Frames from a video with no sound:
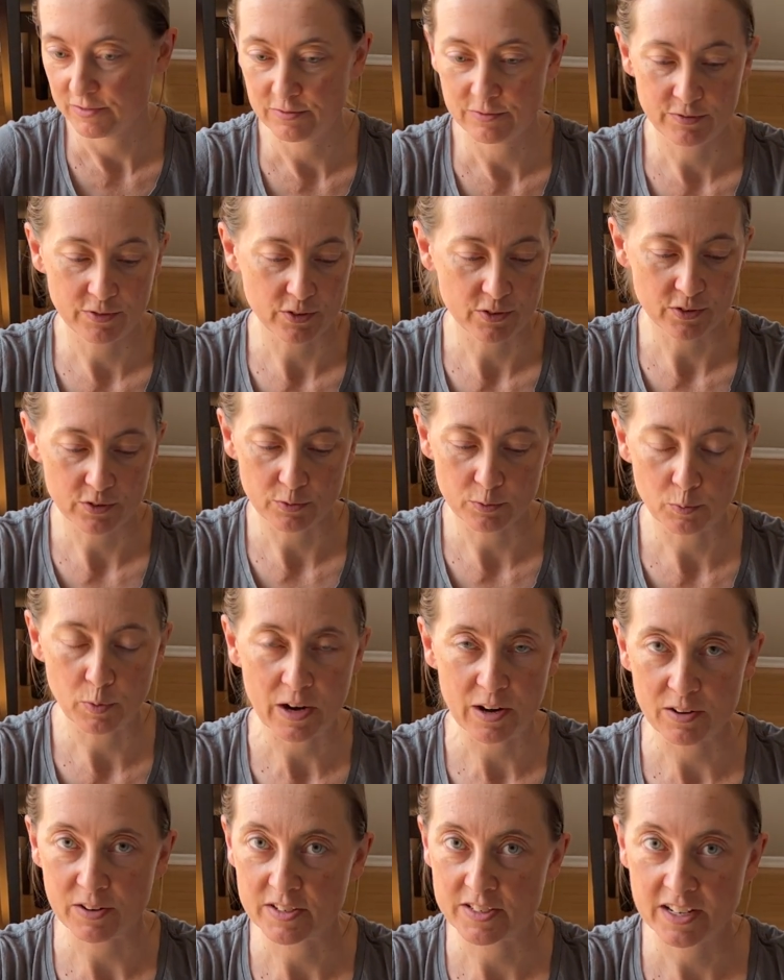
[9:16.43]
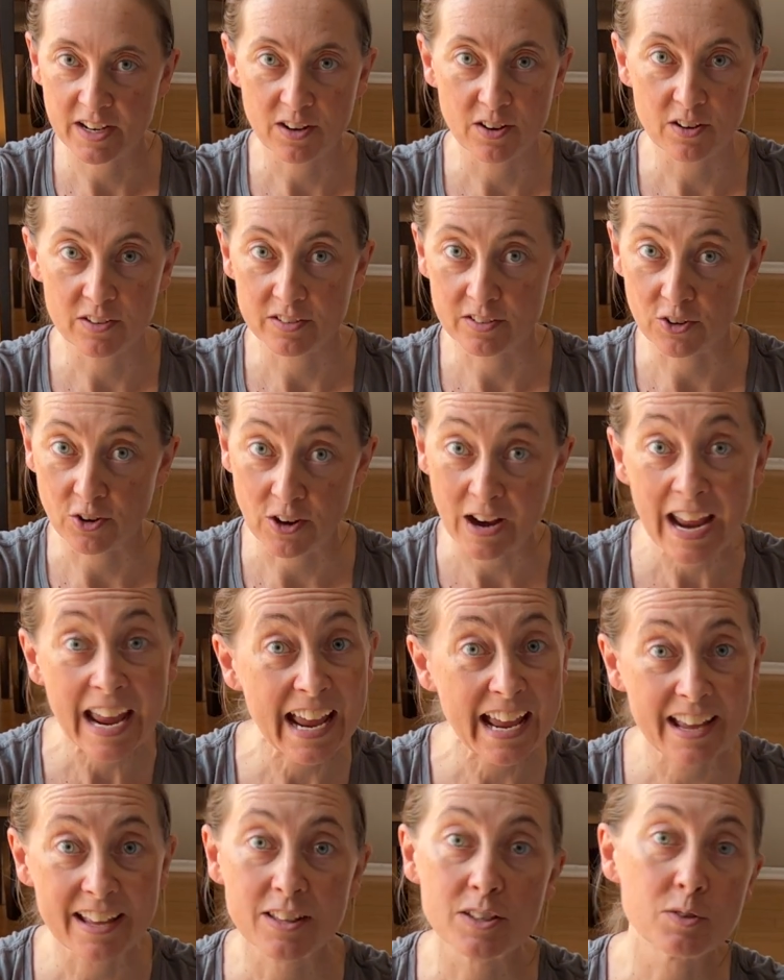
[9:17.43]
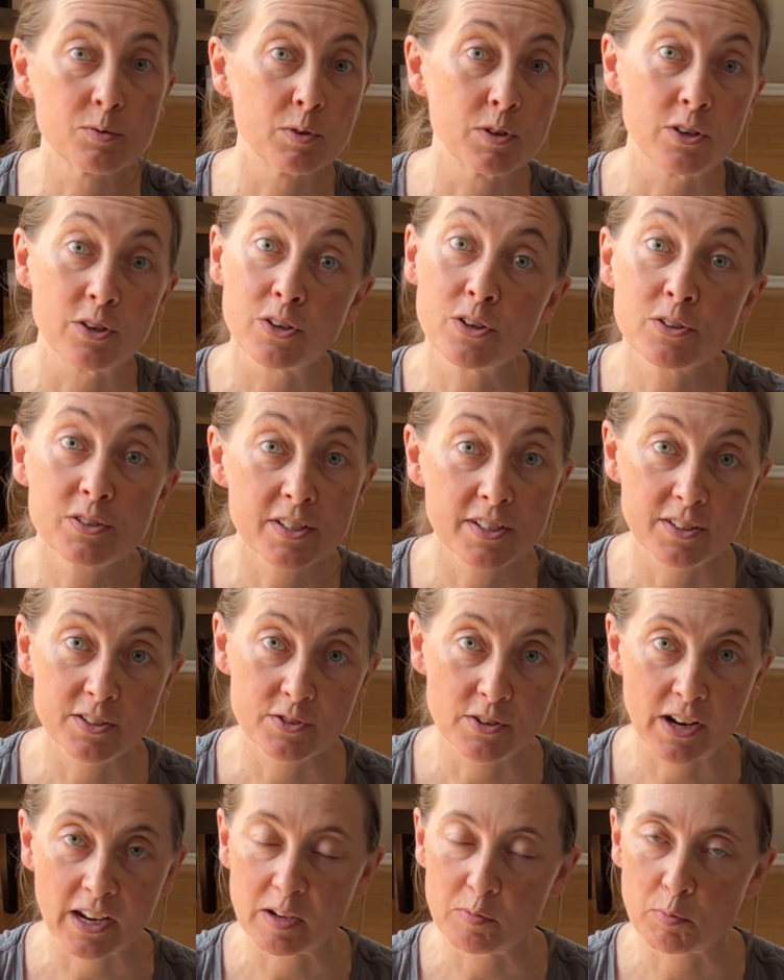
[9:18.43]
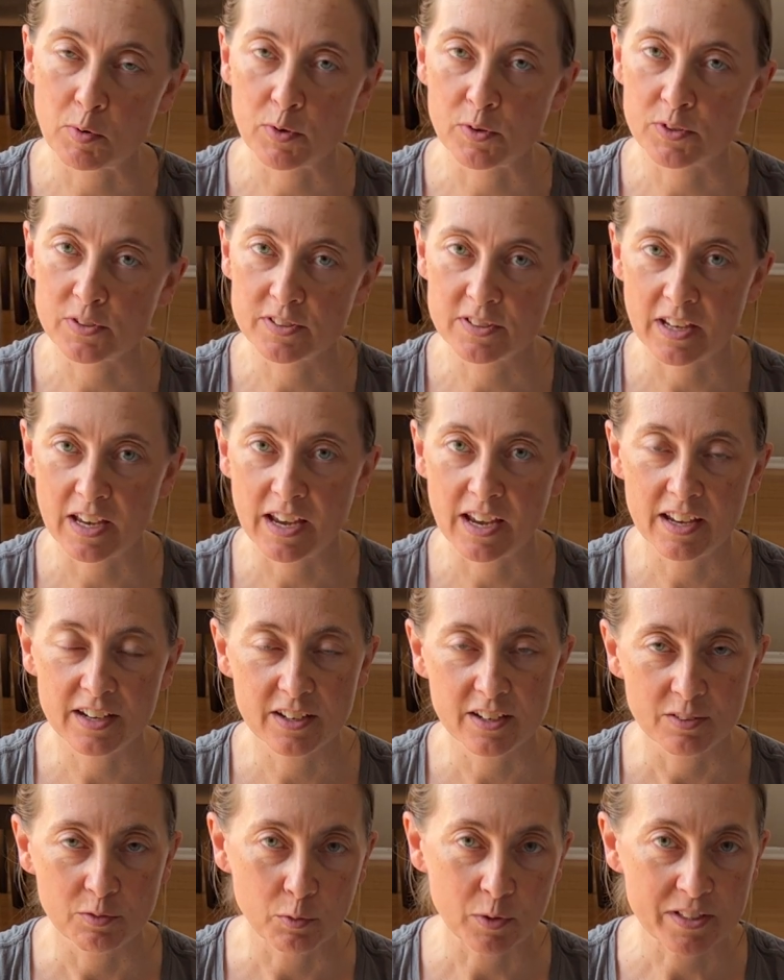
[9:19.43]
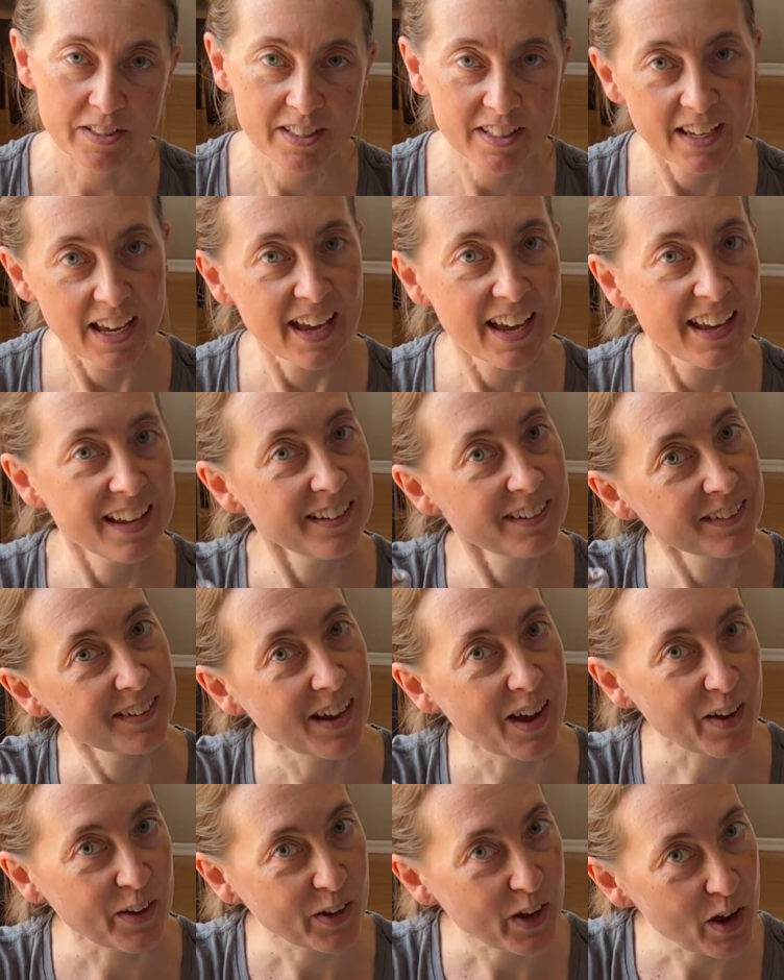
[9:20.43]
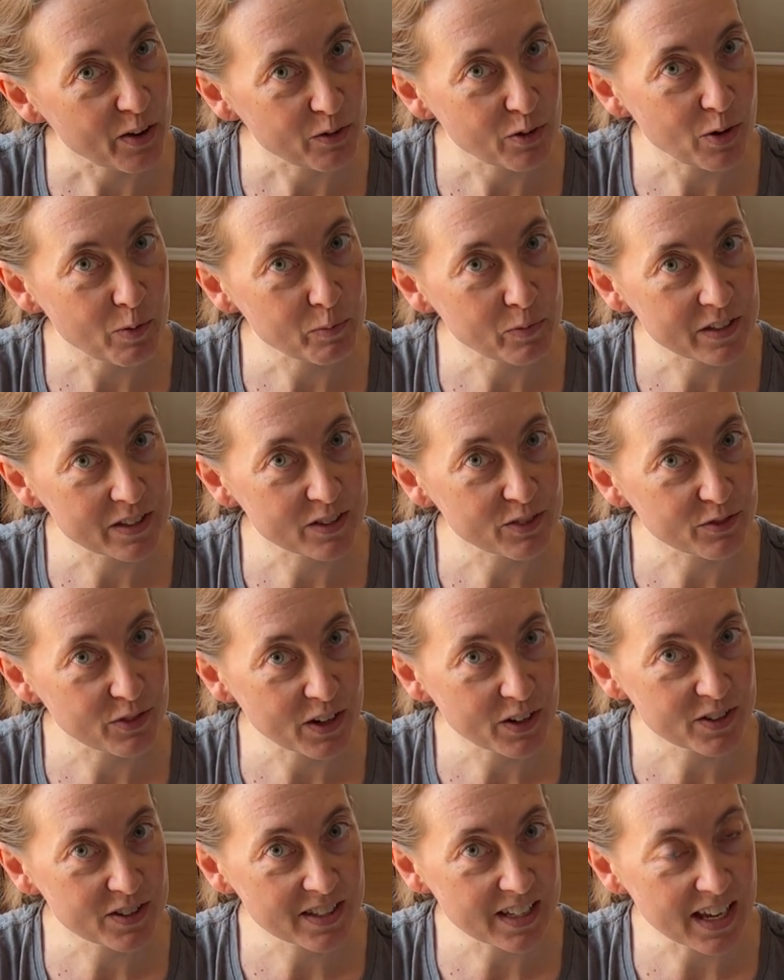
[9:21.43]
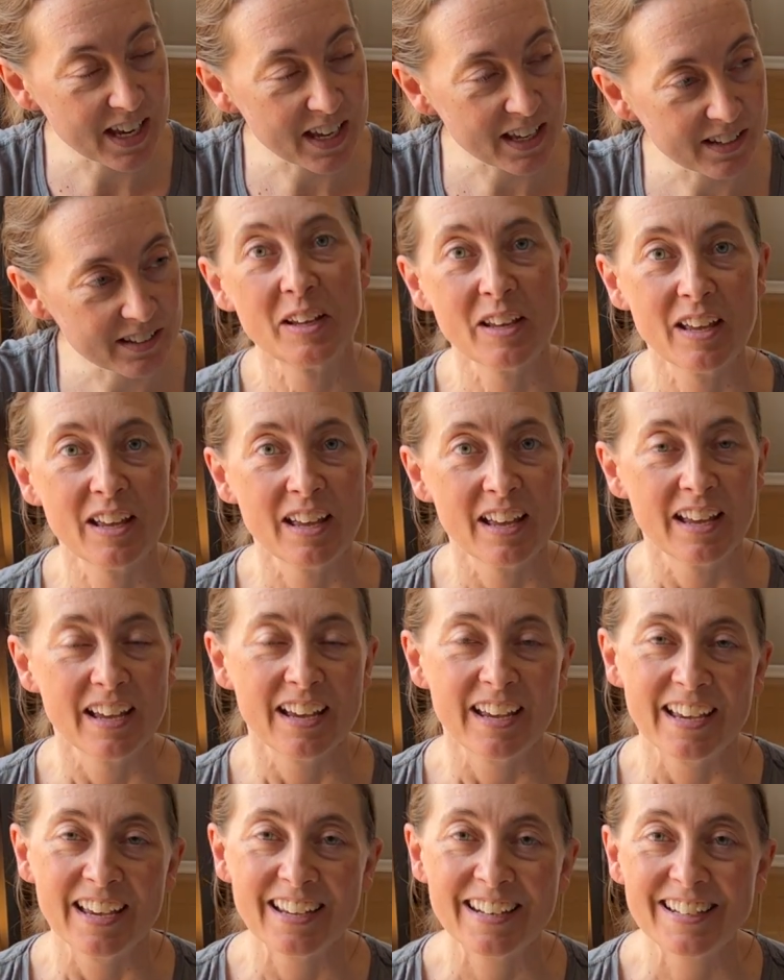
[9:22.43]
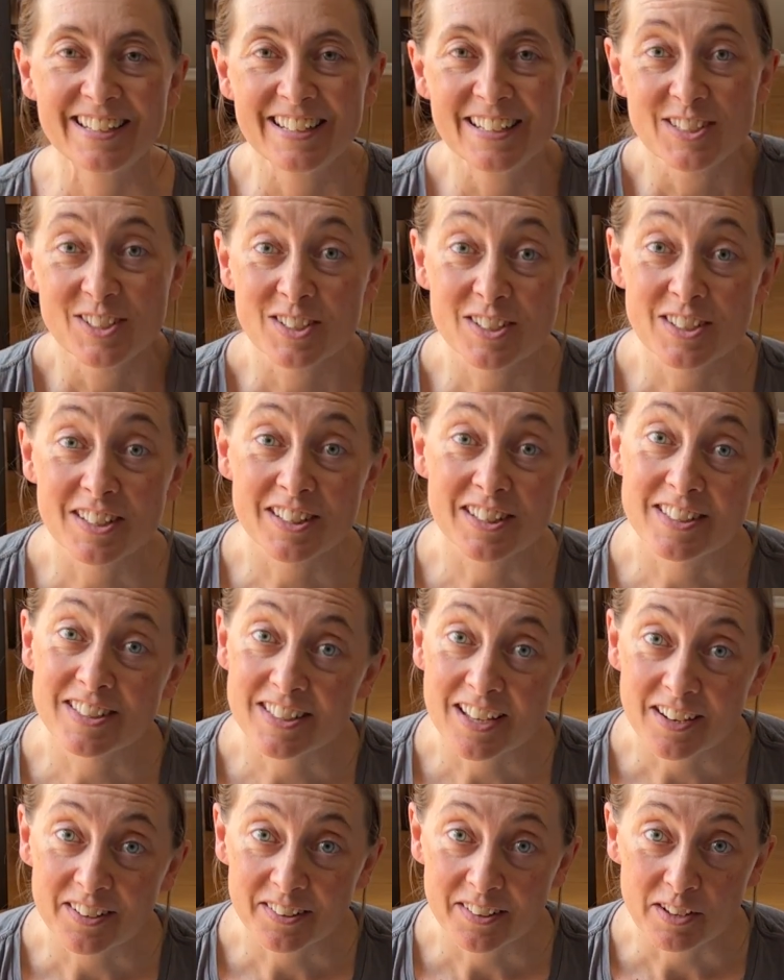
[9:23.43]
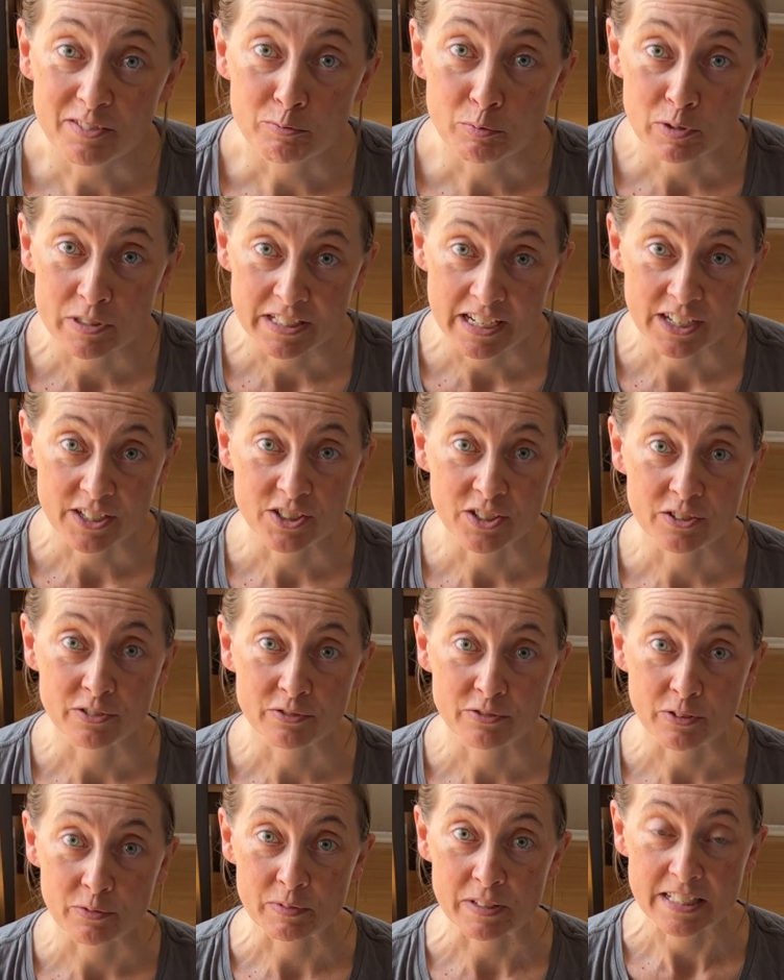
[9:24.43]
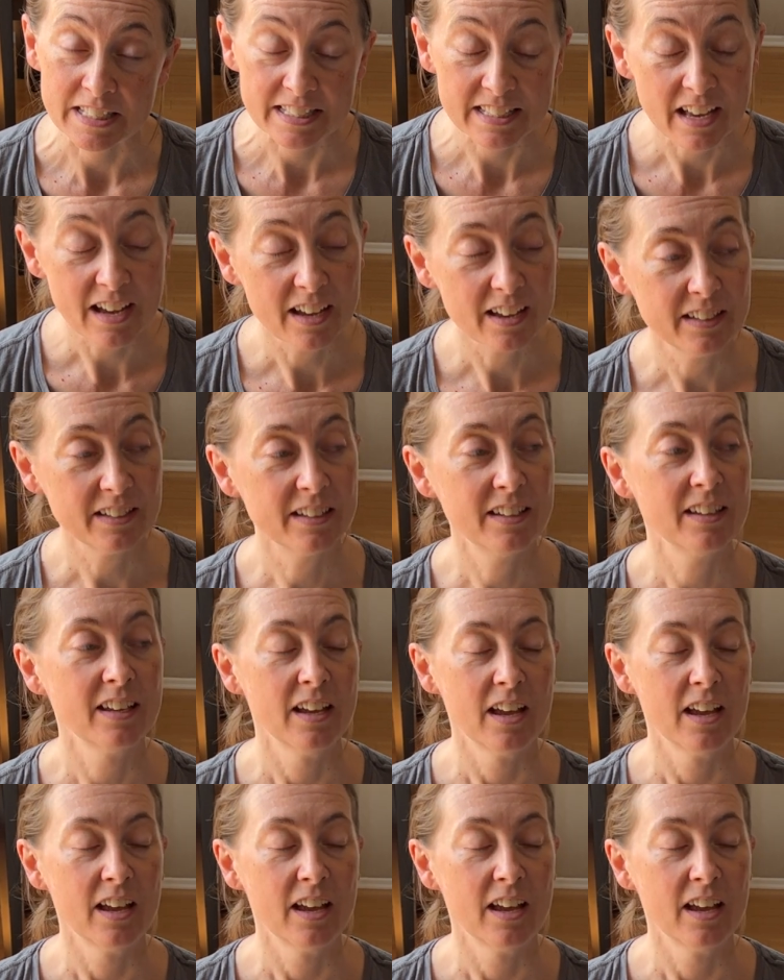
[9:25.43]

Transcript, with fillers: for wear and tear on your hands when you're using the trekking poles. And once again, gotta cover up this fair skin. In addition to the sun glove protection from the sun,